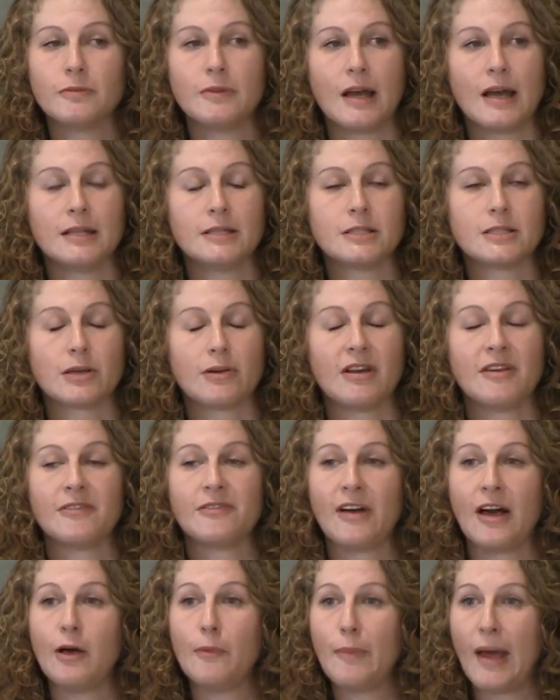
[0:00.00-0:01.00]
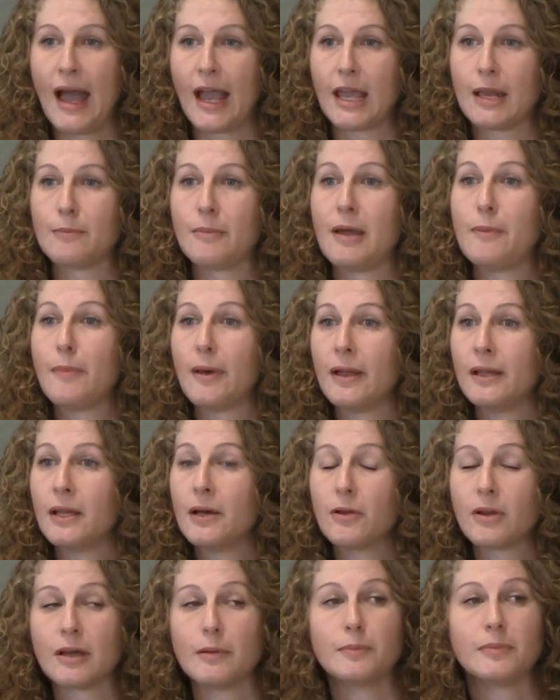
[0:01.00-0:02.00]
And so I fell back in my
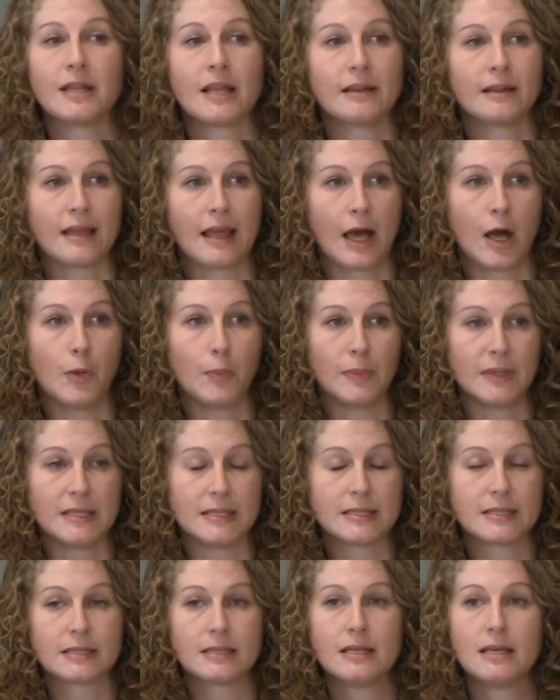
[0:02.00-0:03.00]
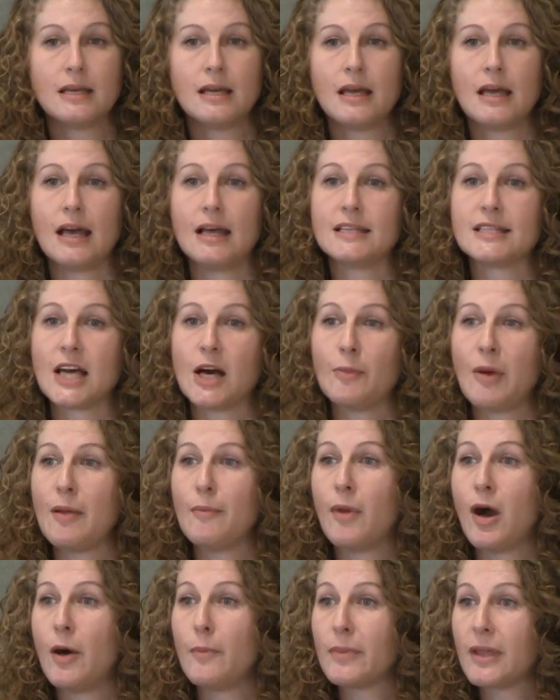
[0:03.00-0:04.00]
pillow completely helpless until my
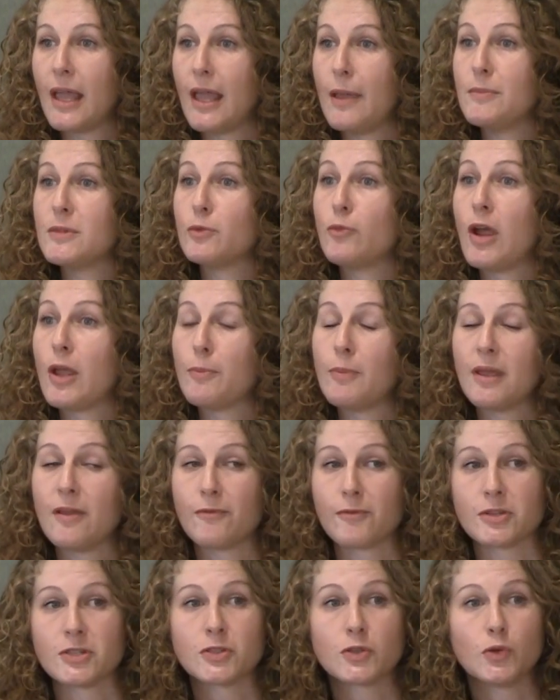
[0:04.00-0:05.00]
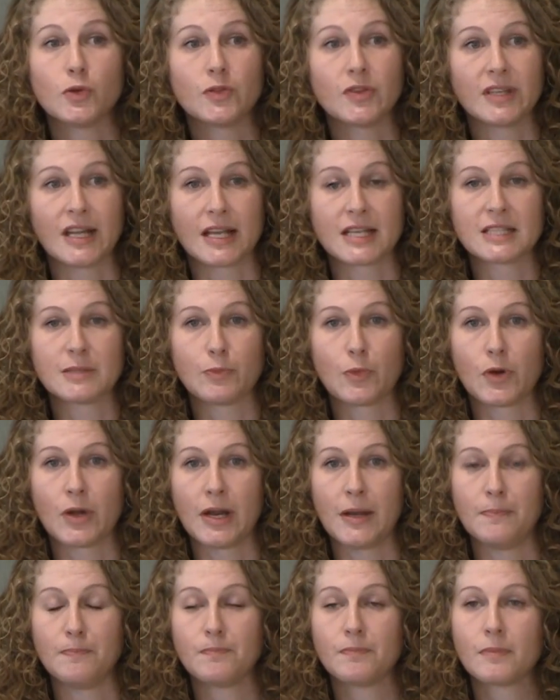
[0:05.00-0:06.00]
mom came to wake me for school the next
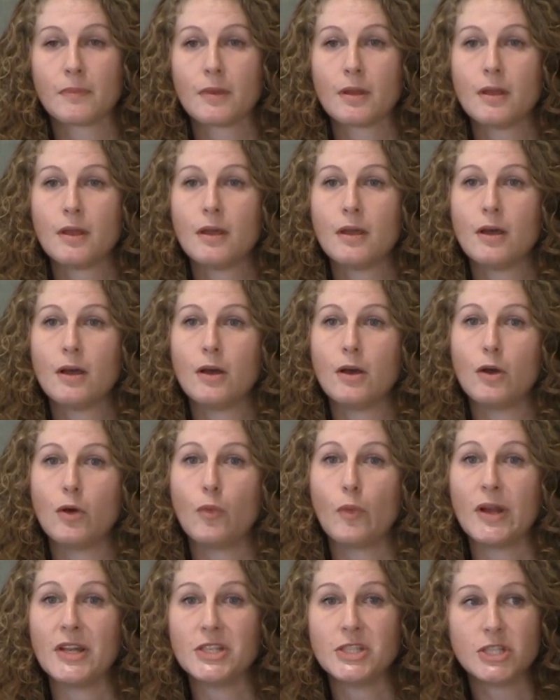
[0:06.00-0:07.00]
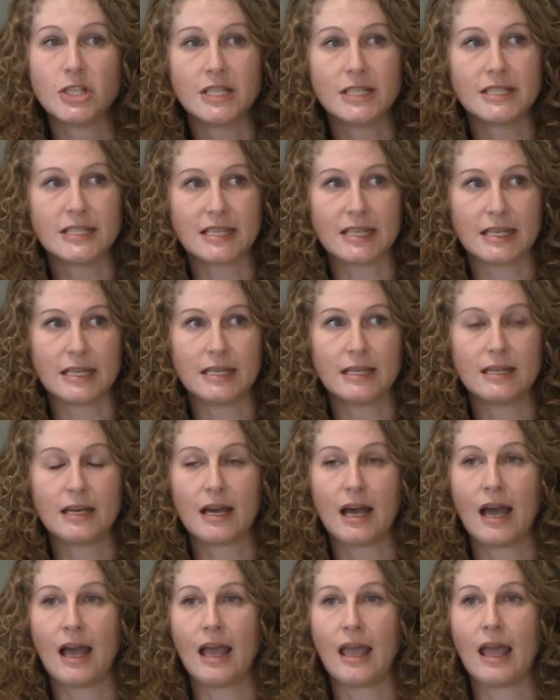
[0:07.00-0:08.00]
morning. When she did,
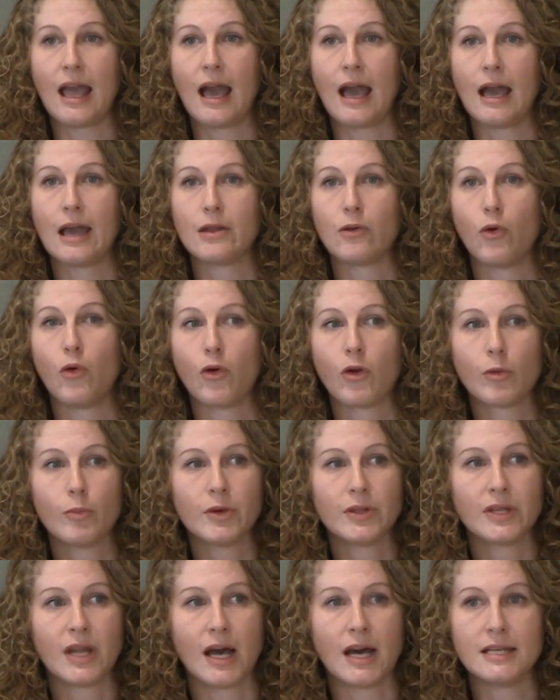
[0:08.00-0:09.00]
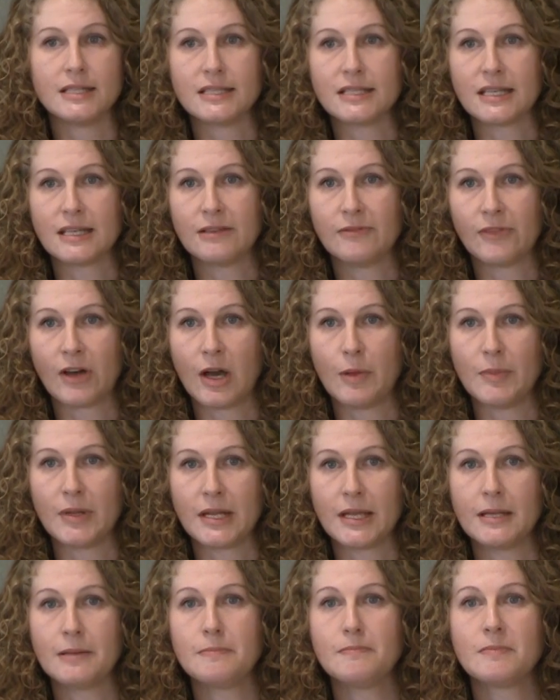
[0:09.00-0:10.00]
I had horrible nausea and
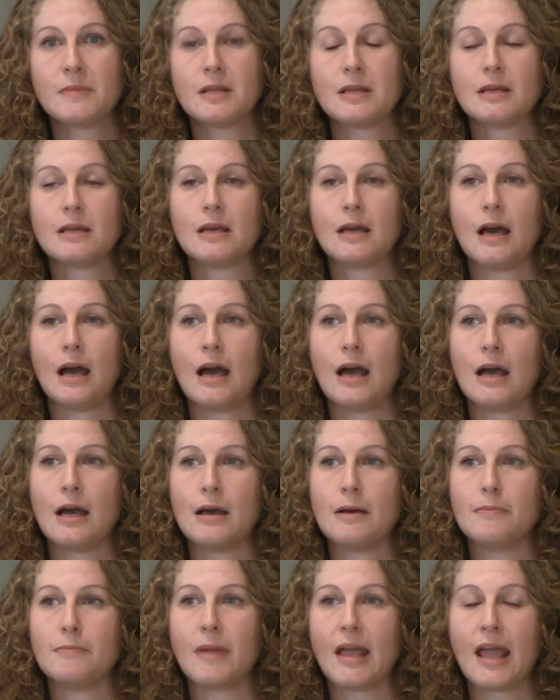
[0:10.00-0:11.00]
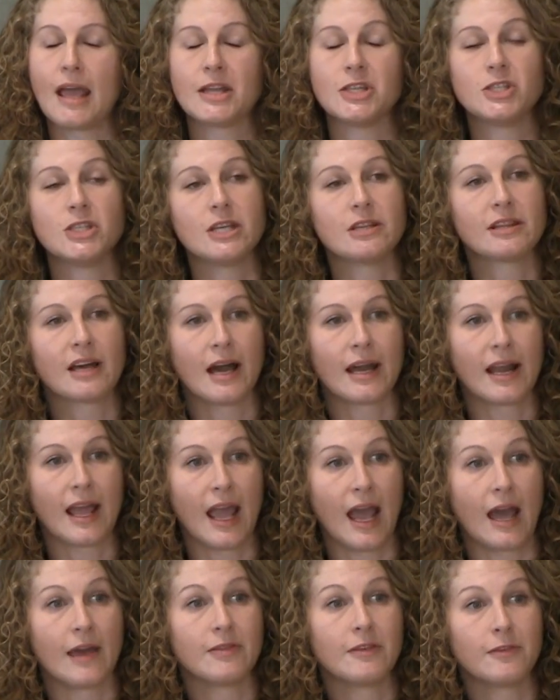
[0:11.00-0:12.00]
vomiting, and she thought I
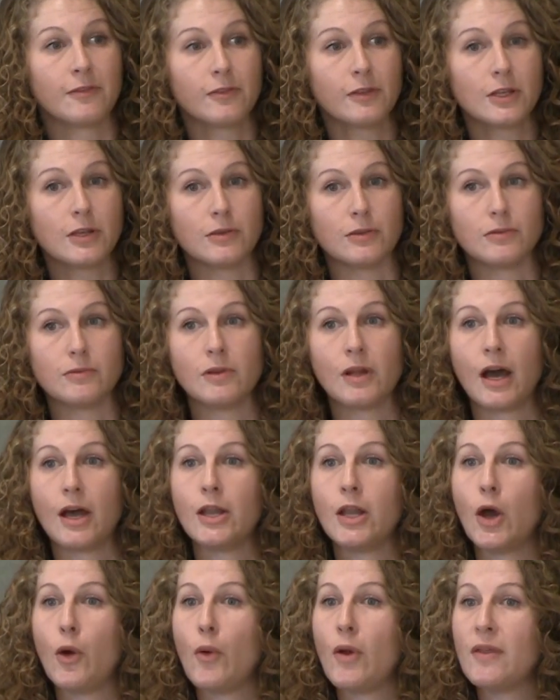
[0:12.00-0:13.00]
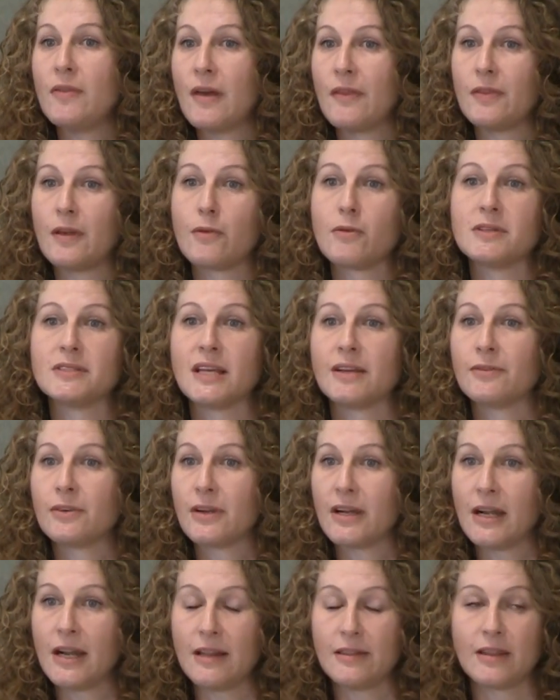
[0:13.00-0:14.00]
had the flu, not knowing that there was
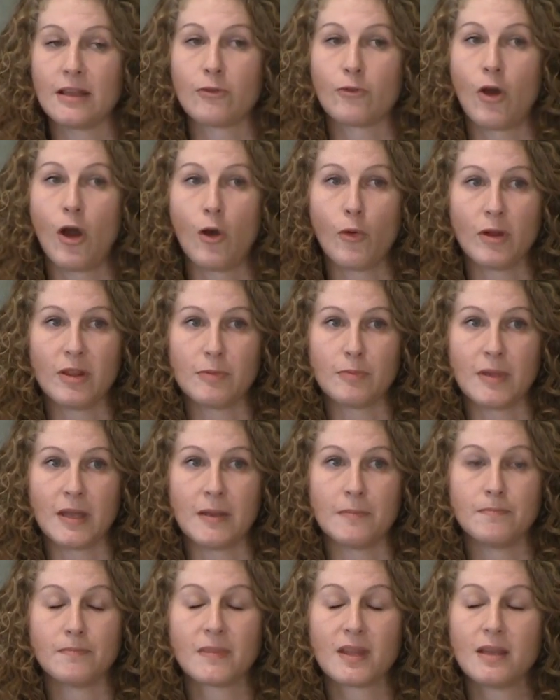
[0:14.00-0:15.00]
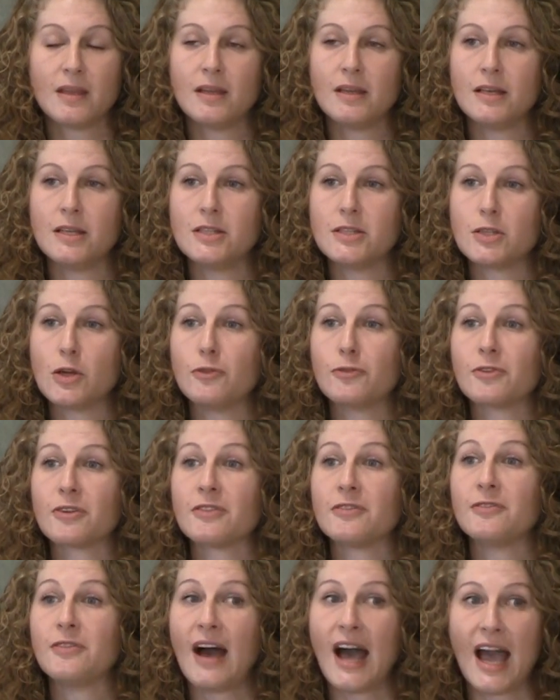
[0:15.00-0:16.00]
ever anything wrong with me. So for
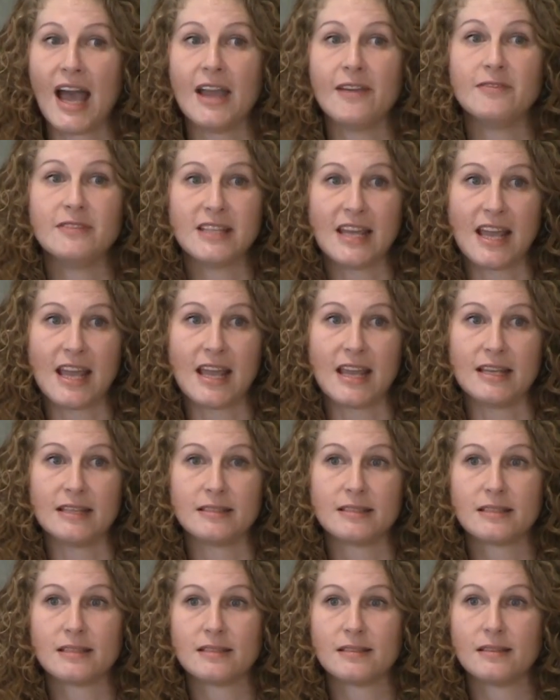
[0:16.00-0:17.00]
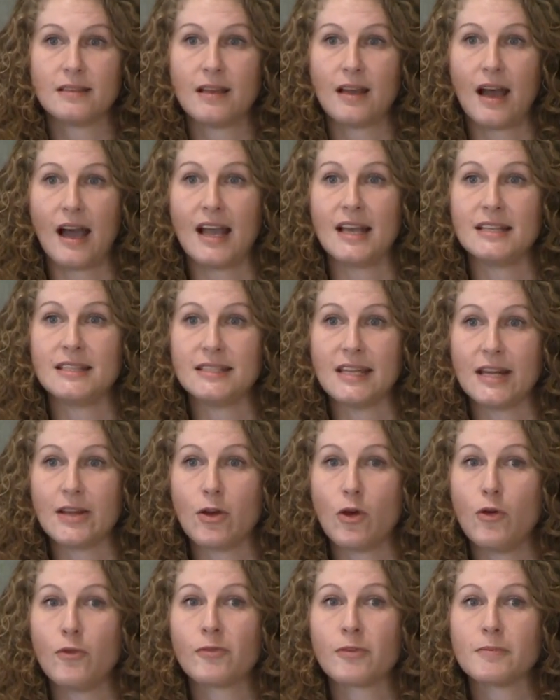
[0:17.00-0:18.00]
5 days, I stayed
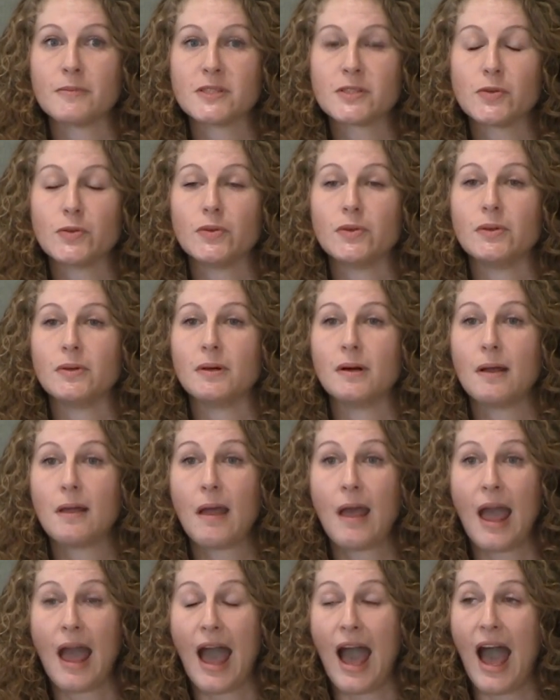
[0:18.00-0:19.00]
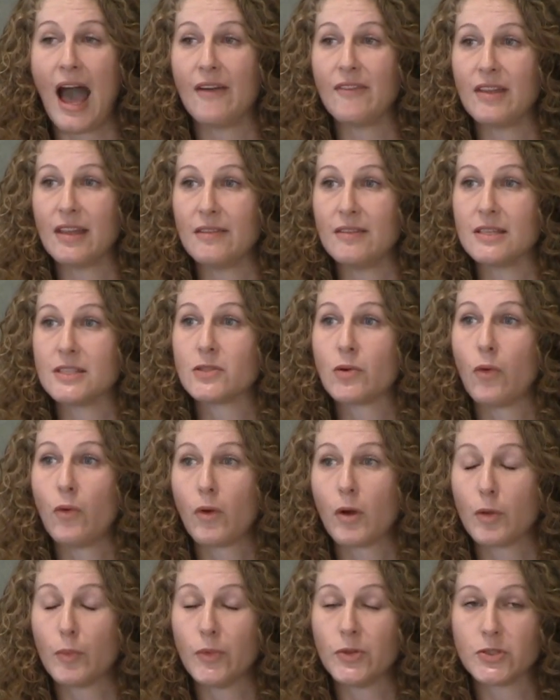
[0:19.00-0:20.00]
home from school having this
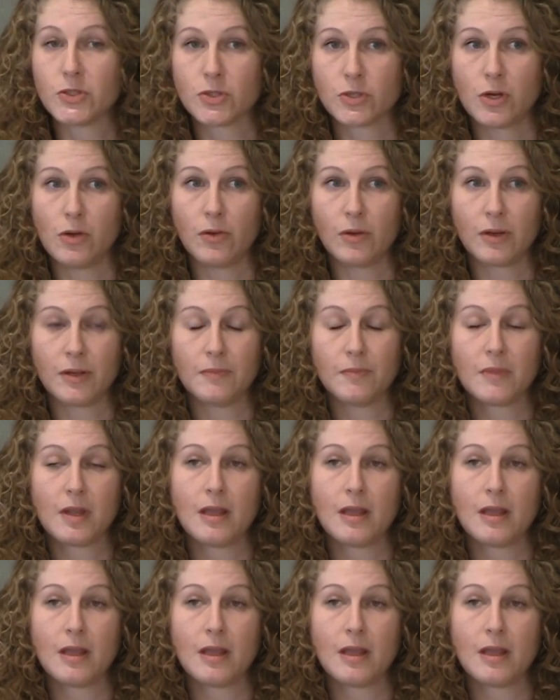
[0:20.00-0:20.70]
horrible stroke.